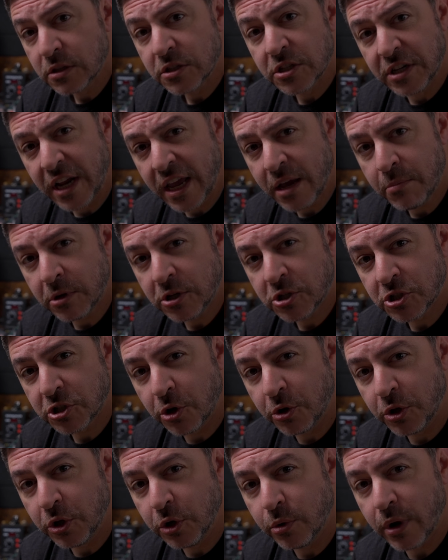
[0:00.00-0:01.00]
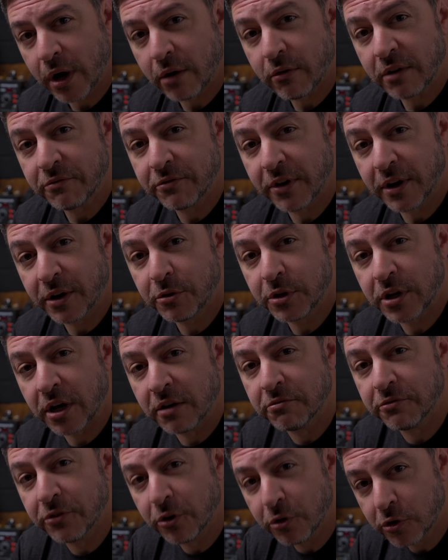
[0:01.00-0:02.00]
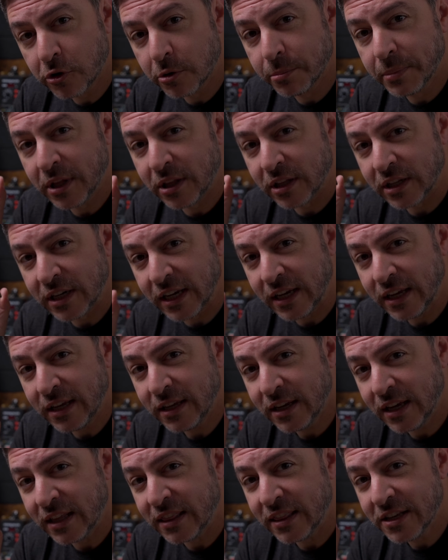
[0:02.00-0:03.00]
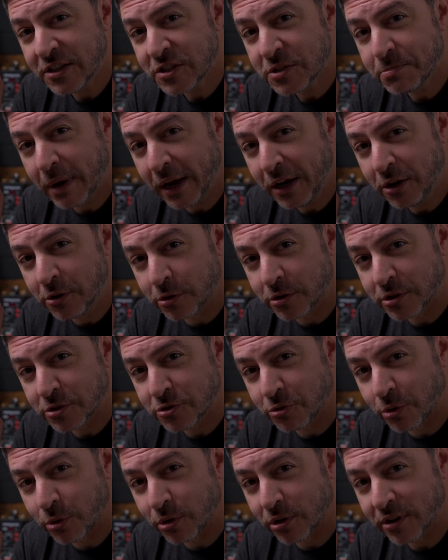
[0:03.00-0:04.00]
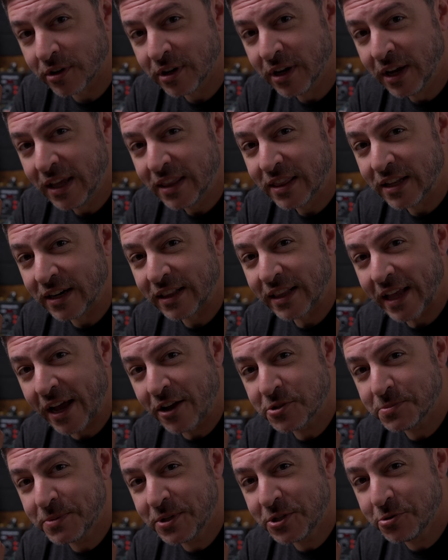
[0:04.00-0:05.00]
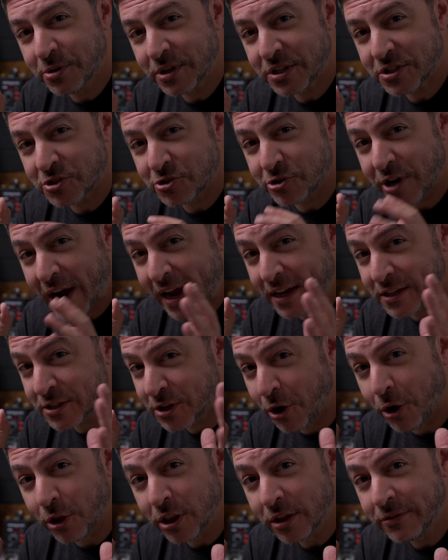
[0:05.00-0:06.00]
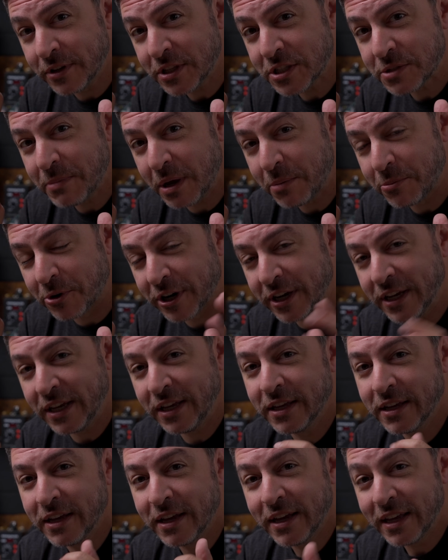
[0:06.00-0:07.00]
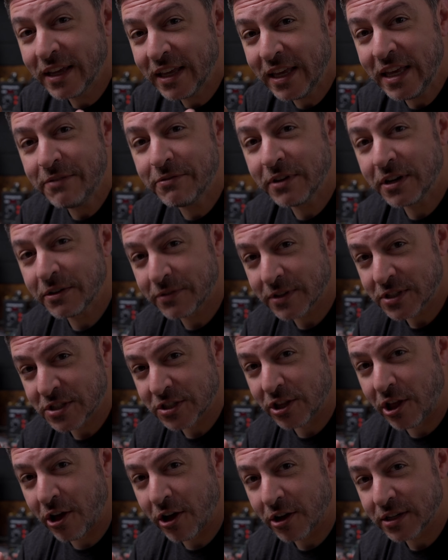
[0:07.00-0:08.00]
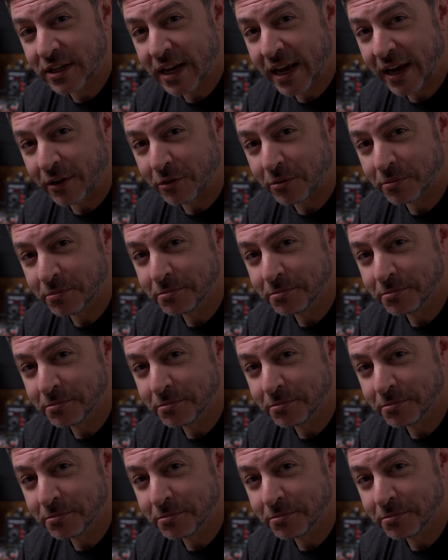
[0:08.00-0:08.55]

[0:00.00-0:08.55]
Today I'm going to show you how I found a vulnerability in this microcontroller that allows me to extract all of its memory even if it's locked down.